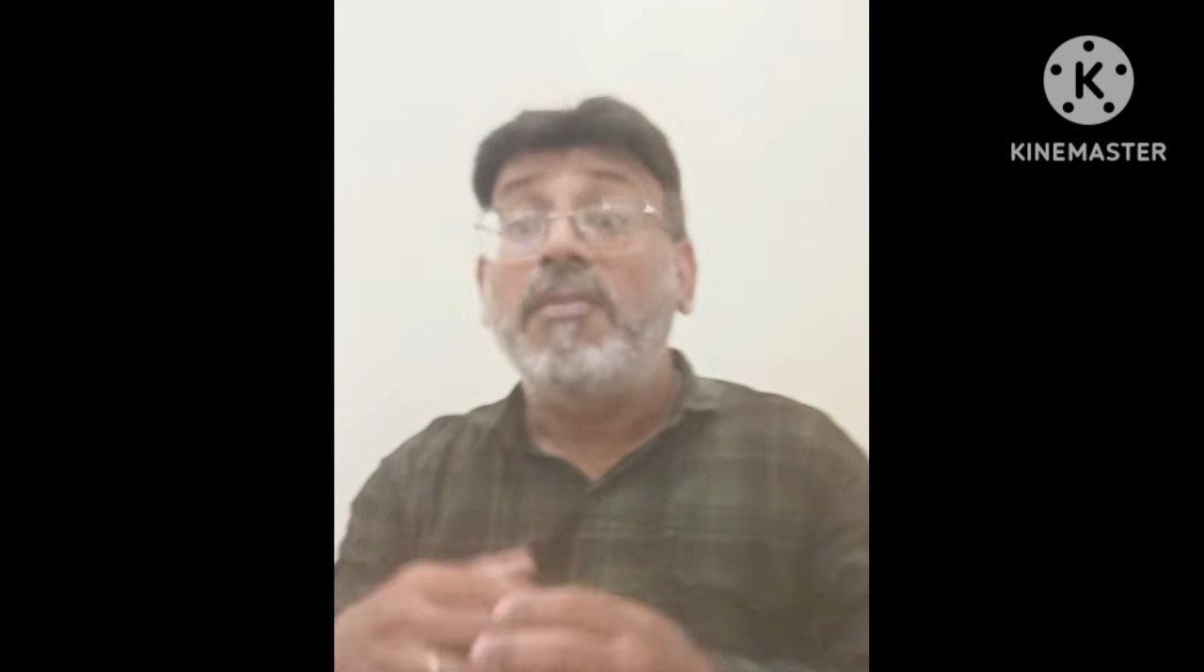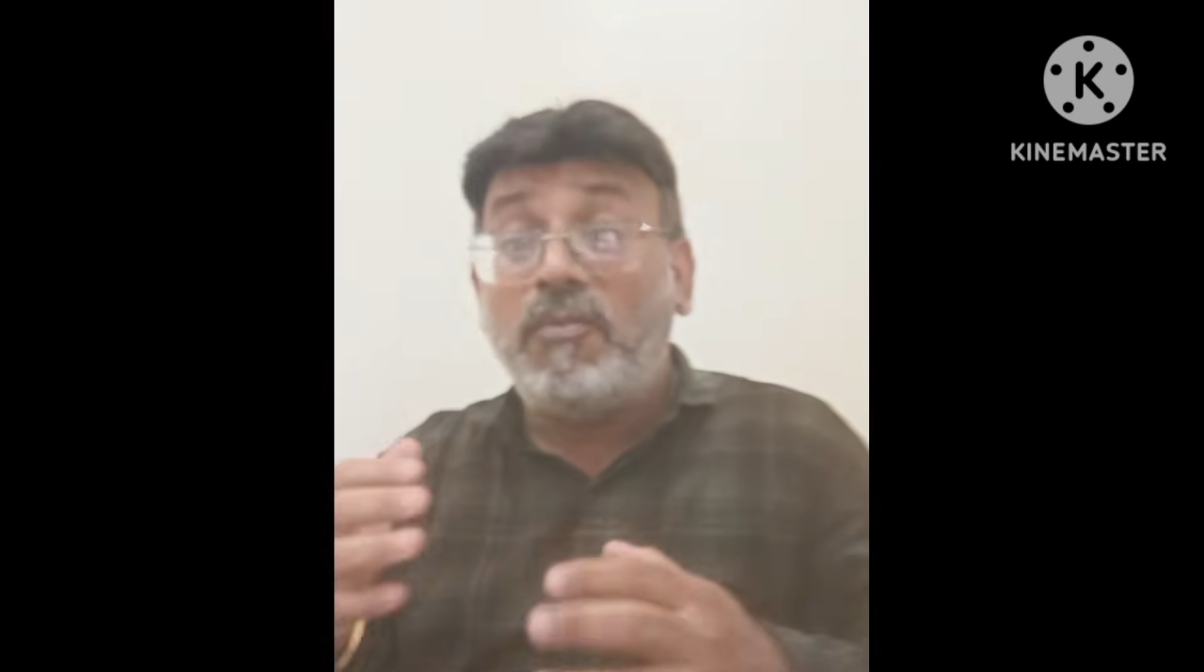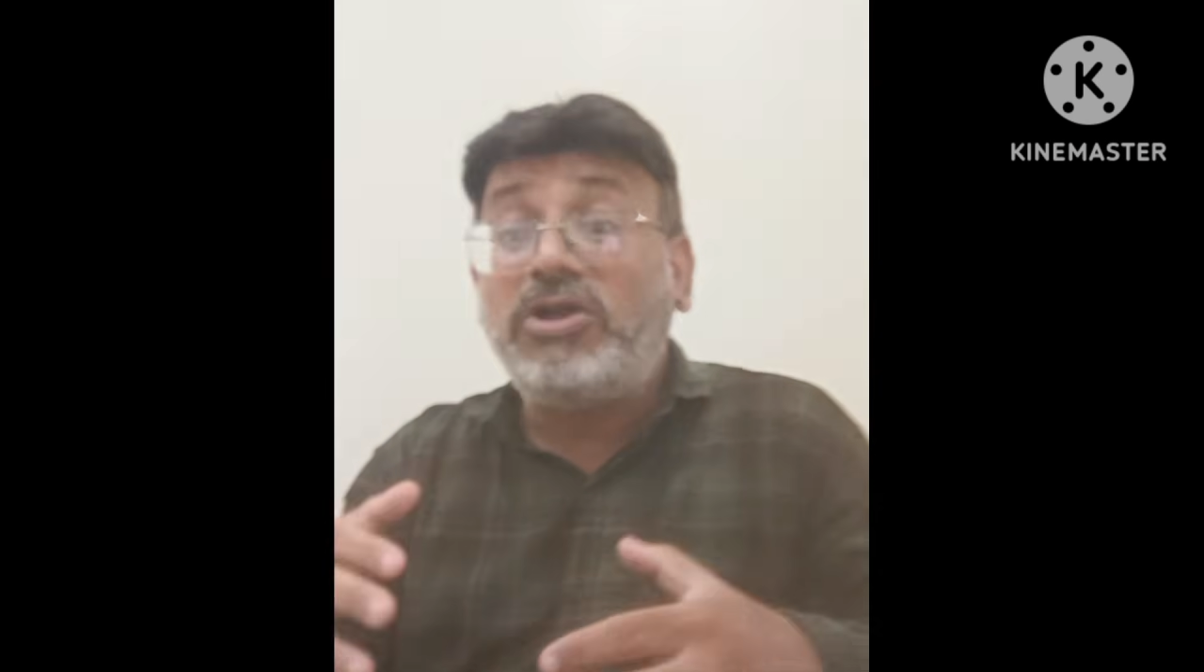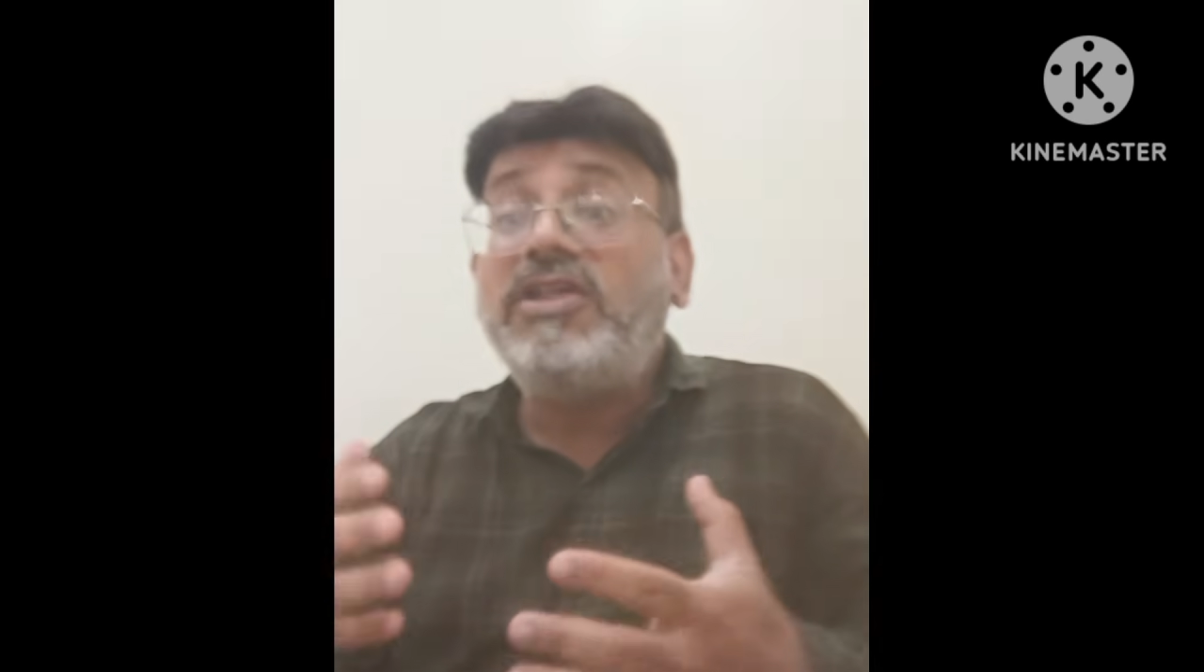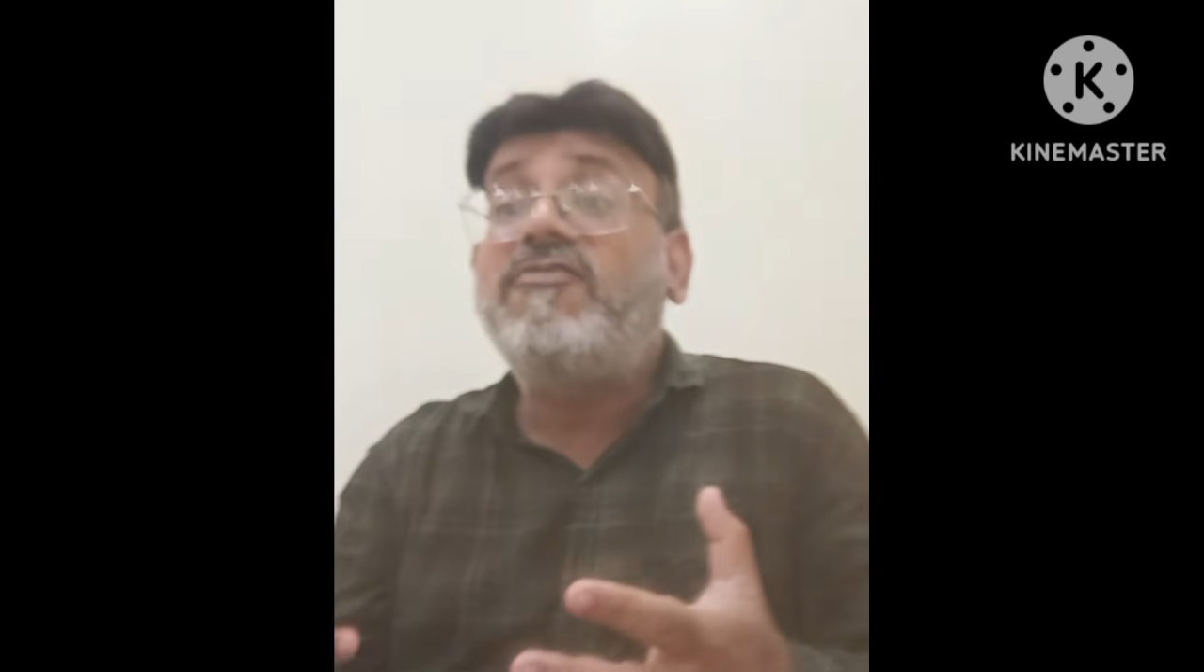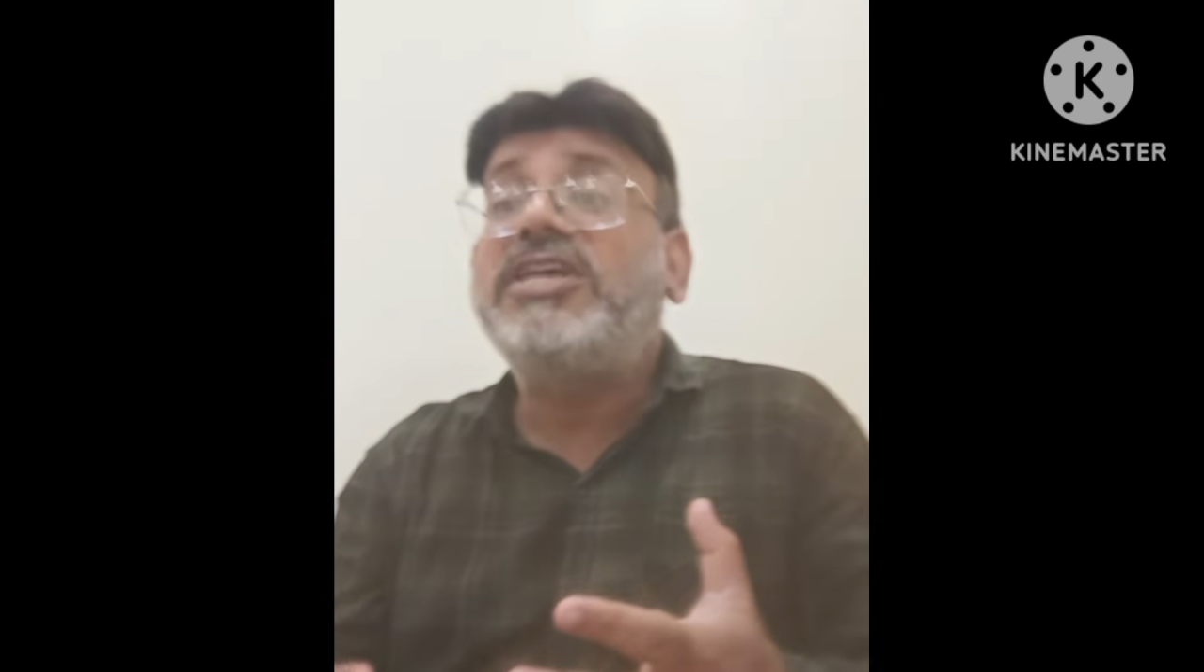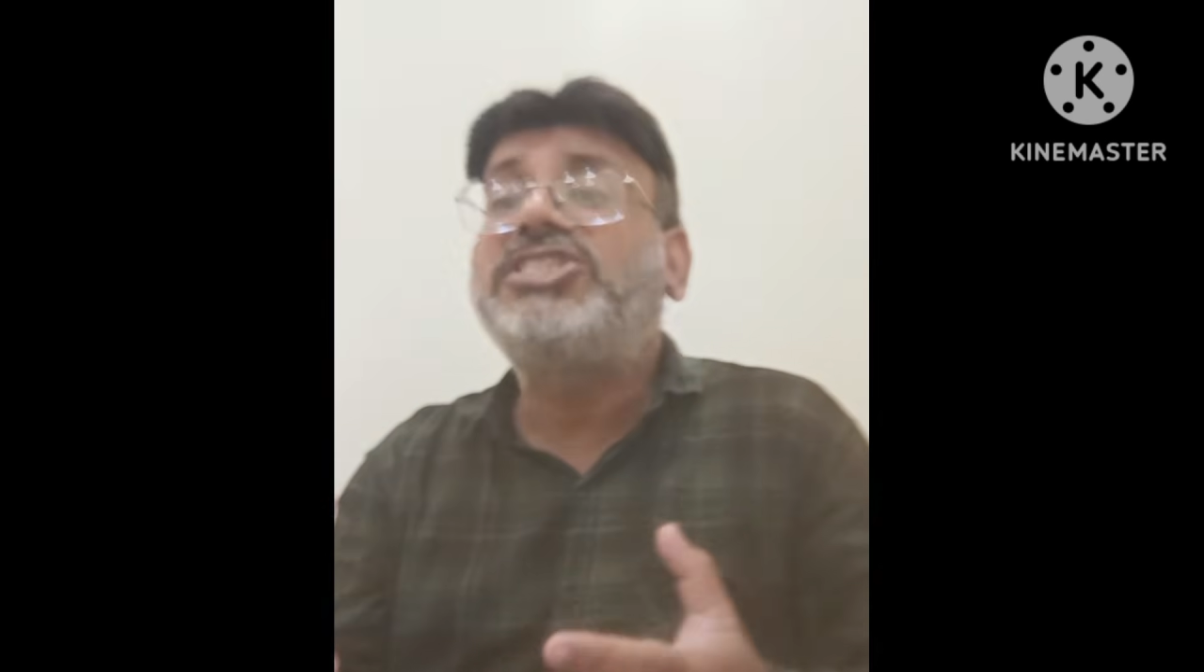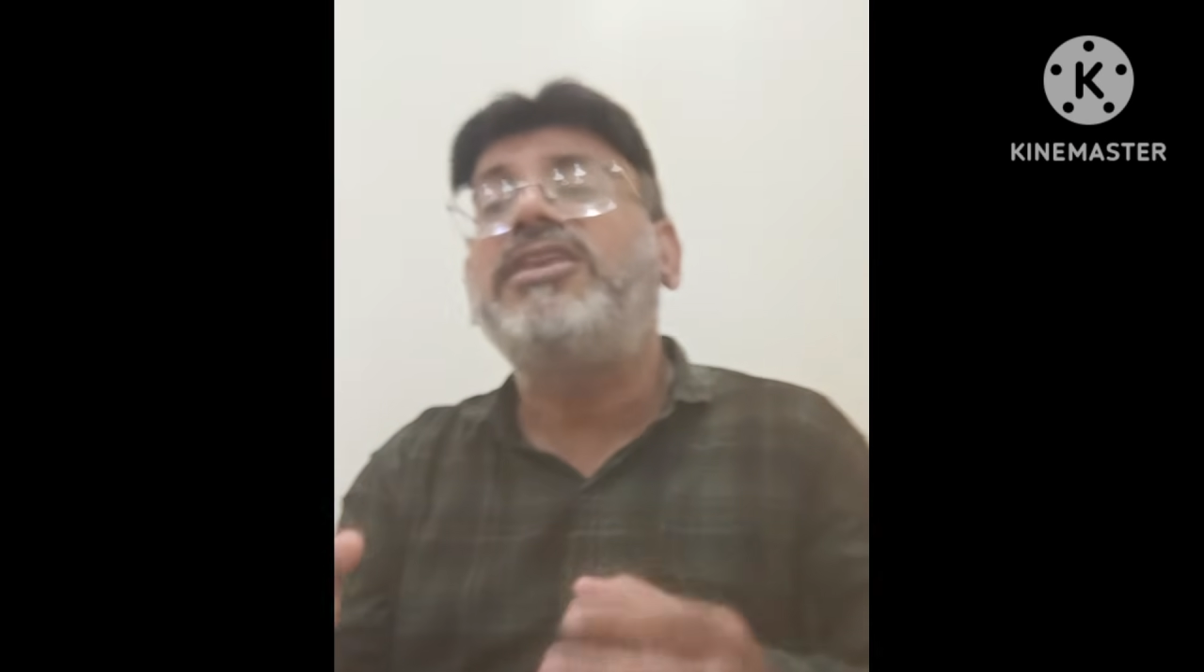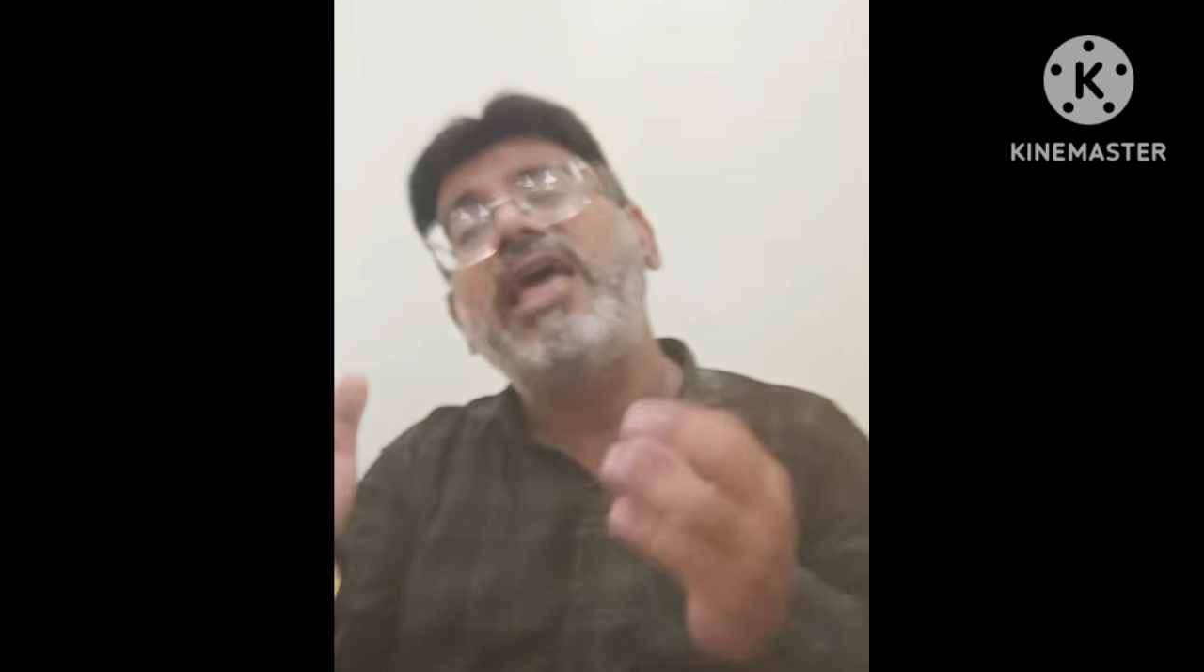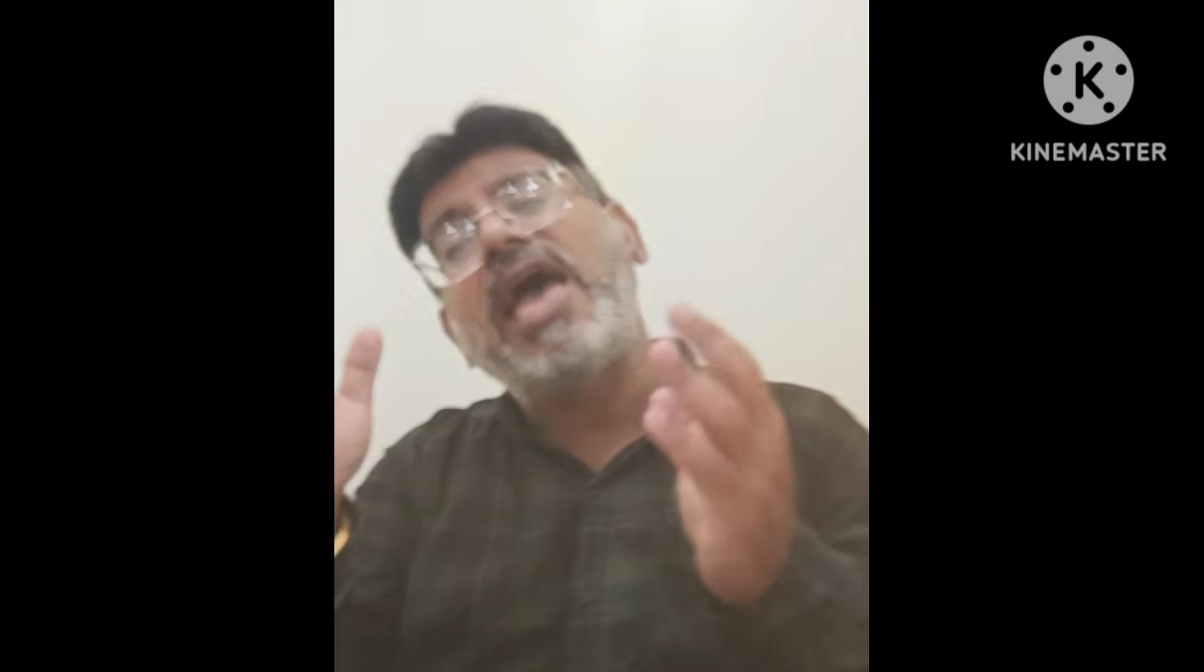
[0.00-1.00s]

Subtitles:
motivation